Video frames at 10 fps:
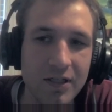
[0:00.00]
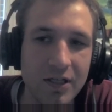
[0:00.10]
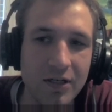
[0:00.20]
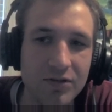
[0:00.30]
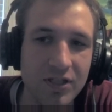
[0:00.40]

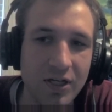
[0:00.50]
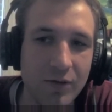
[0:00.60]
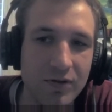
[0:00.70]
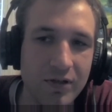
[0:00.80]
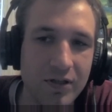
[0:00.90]
sharing
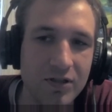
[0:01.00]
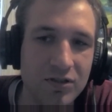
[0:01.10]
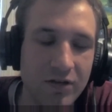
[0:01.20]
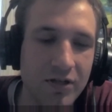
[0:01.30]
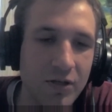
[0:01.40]
what they're
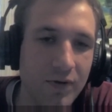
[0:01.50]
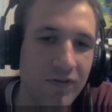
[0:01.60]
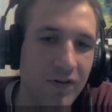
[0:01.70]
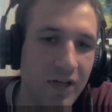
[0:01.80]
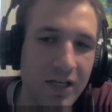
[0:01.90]
struggling with
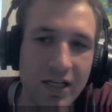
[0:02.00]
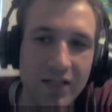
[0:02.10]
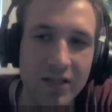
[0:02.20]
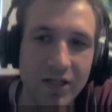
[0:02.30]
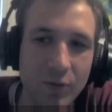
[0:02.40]
so they can
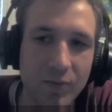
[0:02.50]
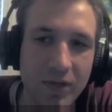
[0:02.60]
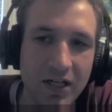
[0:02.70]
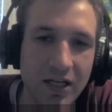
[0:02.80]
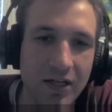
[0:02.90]
get the help
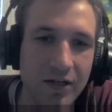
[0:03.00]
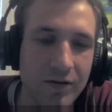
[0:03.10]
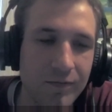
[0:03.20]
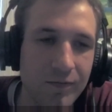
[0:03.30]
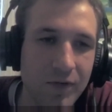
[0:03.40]
they need
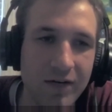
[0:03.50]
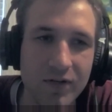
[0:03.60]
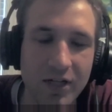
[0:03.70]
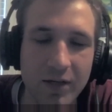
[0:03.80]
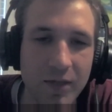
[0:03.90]
and
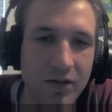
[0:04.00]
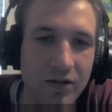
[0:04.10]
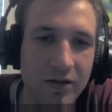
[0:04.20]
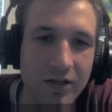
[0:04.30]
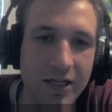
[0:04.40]
whatever that might
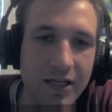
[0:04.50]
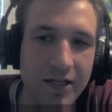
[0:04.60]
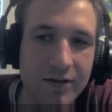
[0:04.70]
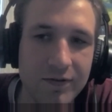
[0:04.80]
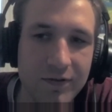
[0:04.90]
look like.
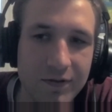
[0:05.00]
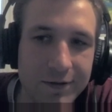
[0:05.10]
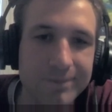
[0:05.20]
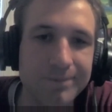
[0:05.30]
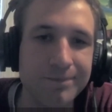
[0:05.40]

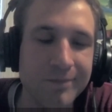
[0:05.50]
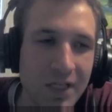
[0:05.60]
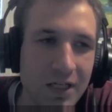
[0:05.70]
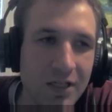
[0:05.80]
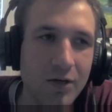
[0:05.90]
So
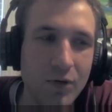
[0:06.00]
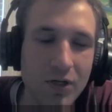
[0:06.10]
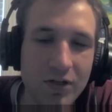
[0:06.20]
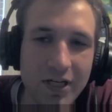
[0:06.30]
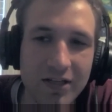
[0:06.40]

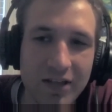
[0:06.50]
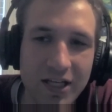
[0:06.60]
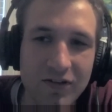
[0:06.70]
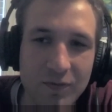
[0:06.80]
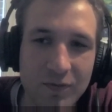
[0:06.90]
well, Nick, thank
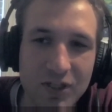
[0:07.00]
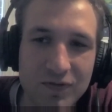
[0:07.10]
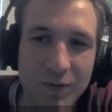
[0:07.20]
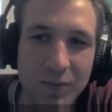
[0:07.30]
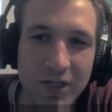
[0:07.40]
you so much
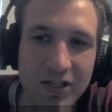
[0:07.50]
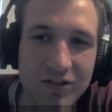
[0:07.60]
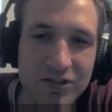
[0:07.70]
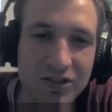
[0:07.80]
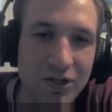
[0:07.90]
for being on
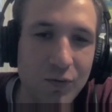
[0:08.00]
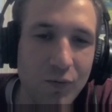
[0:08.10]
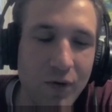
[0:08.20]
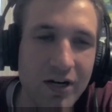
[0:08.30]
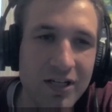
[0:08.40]
the show.
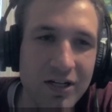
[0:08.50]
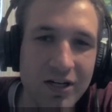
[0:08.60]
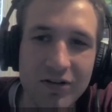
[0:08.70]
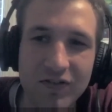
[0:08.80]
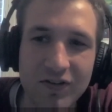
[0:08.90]
Where can
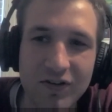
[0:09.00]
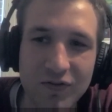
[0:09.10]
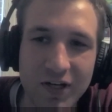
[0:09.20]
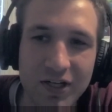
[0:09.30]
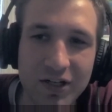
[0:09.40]
our listeners
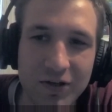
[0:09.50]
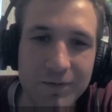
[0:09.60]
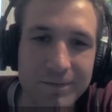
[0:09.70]
find you?